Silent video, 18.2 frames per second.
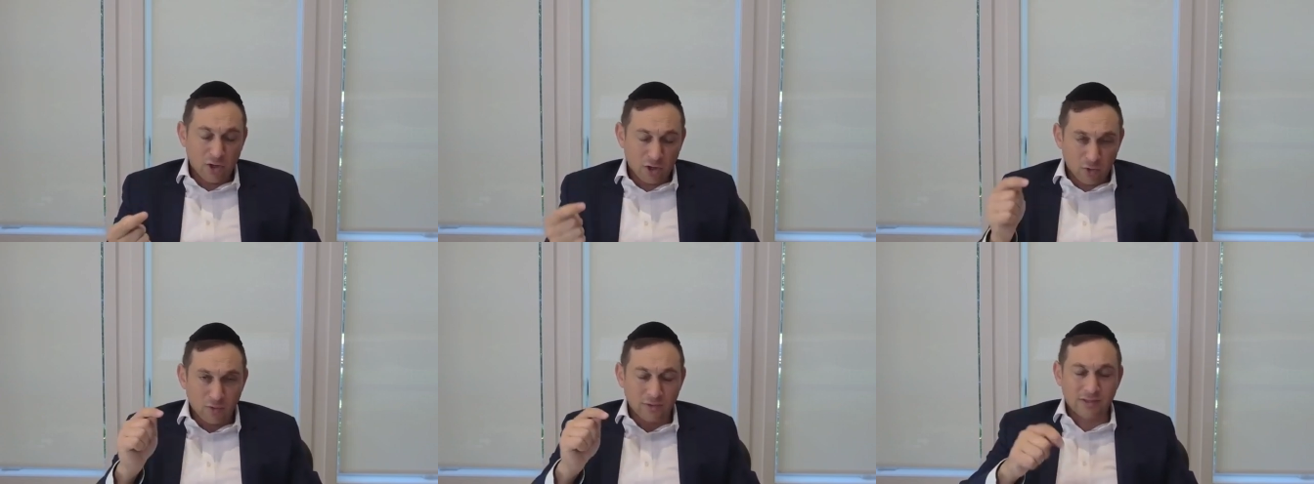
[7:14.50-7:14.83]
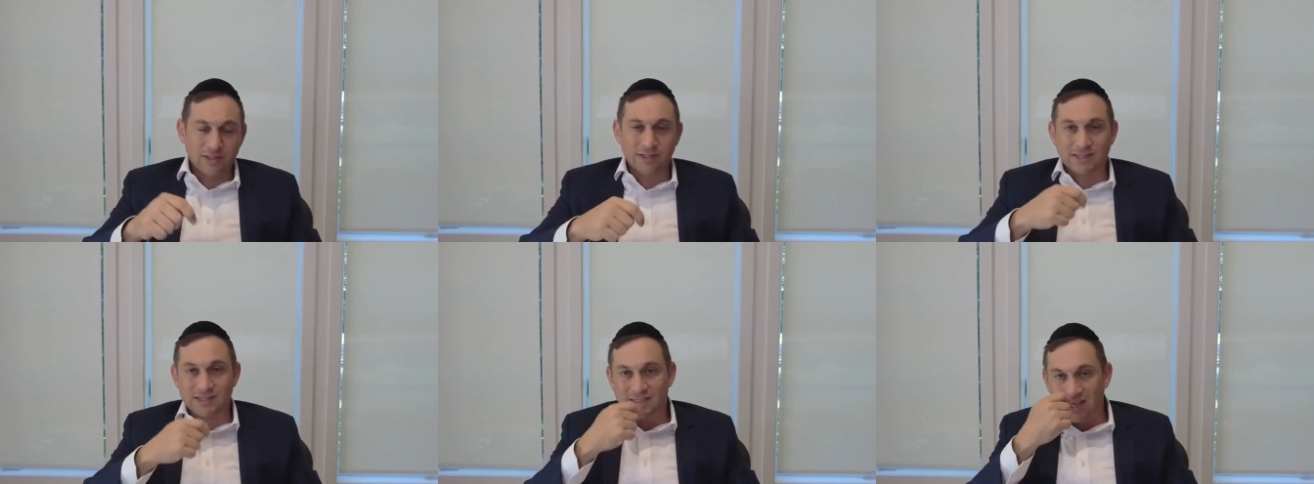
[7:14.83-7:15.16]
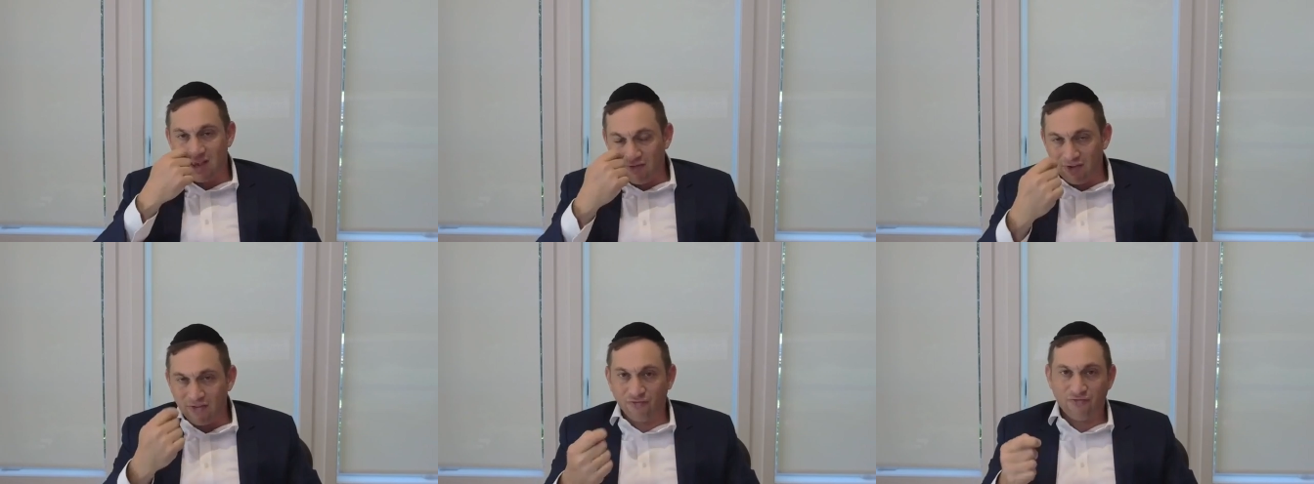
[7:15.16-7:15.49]
other words, it's
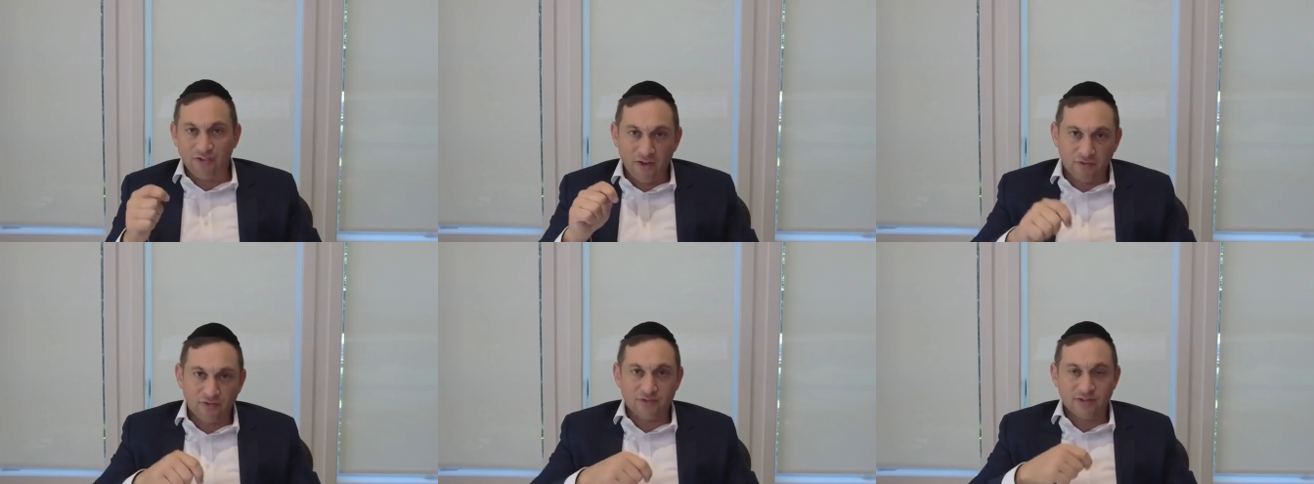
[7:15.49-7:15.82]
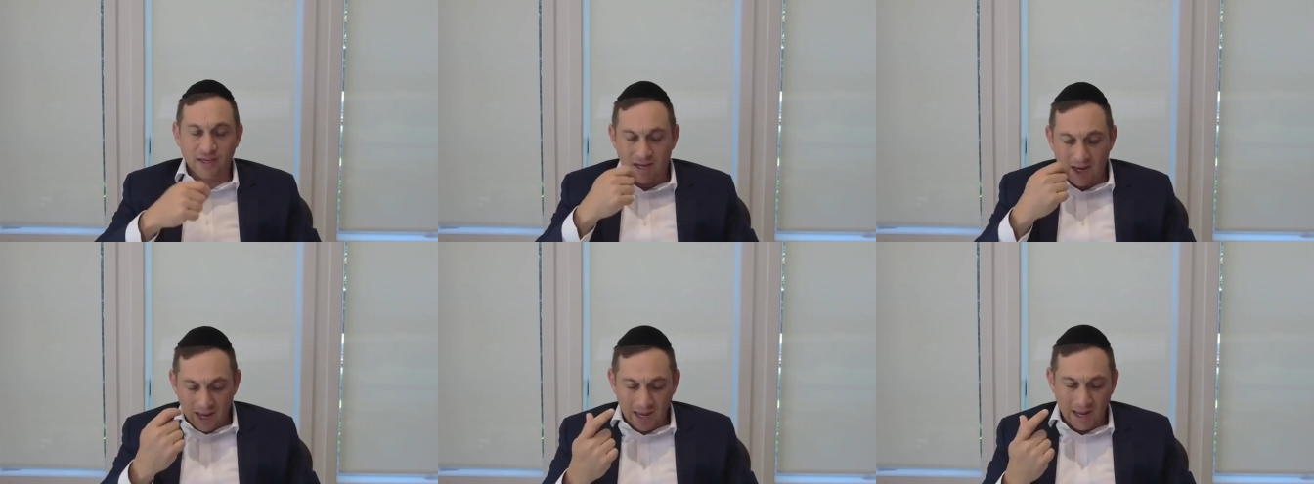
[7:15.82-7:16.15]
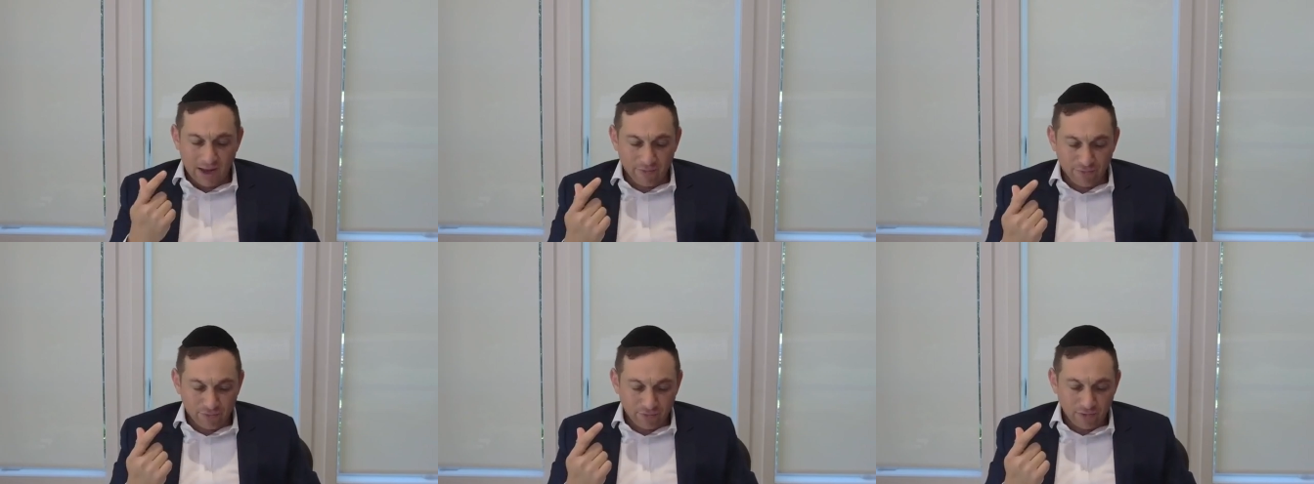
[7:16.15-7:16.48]
seven fifths and a
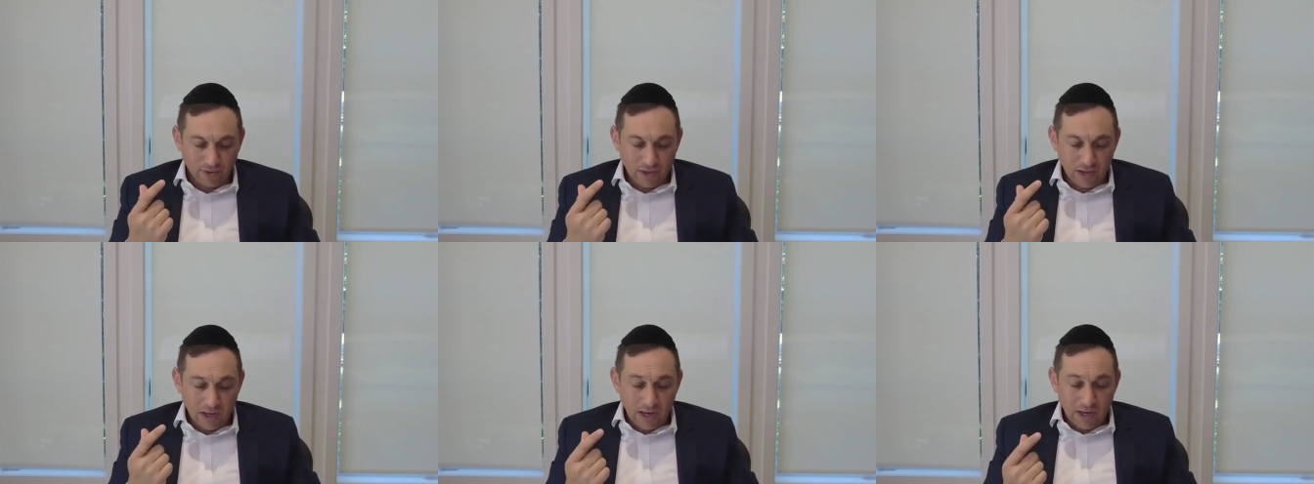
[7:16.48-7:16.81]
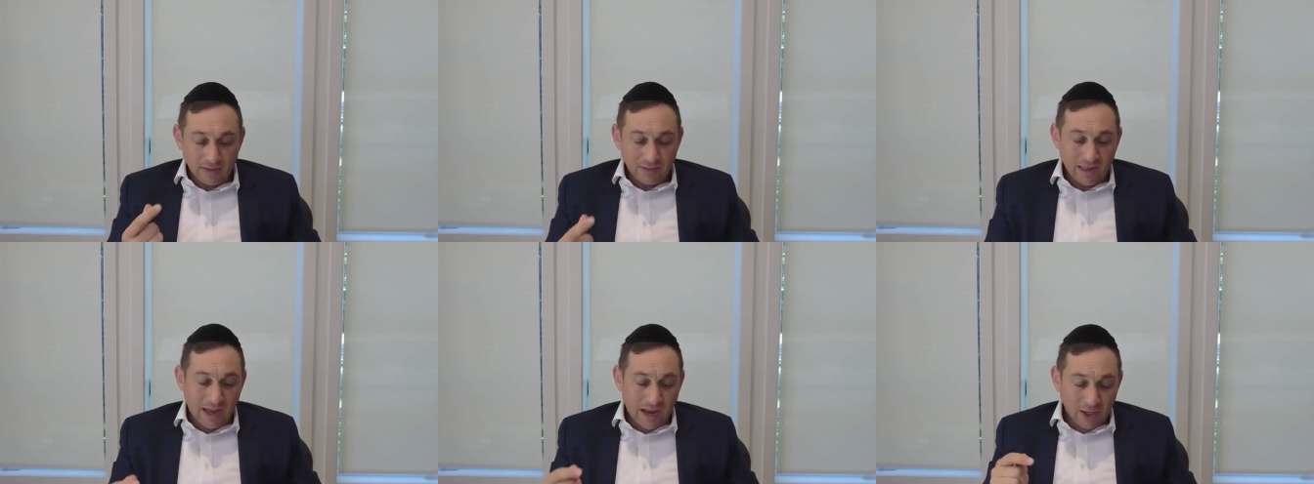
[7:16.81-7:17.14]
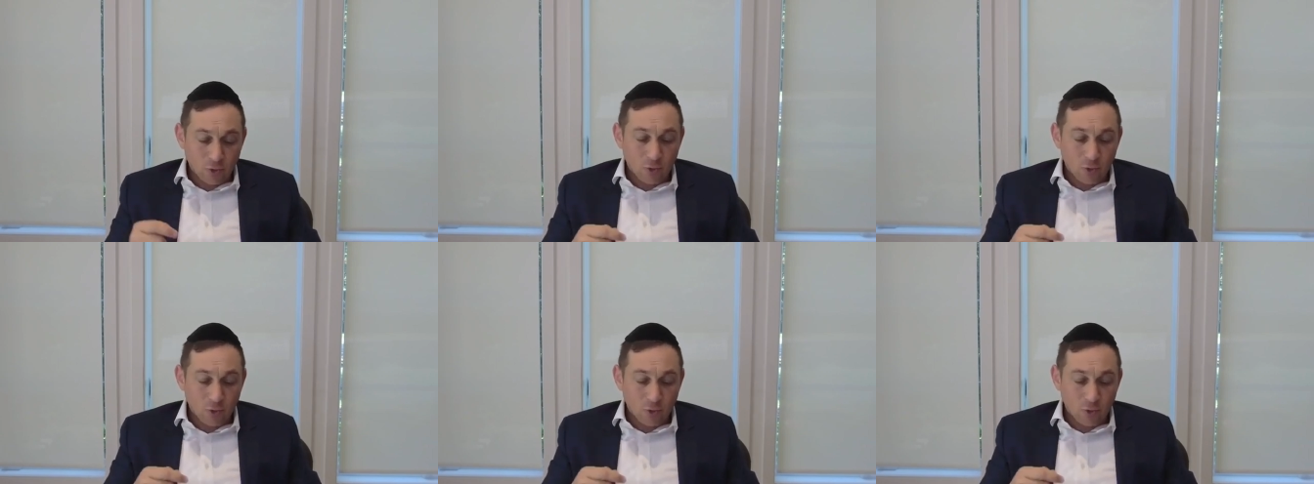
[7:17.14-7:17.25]
half. So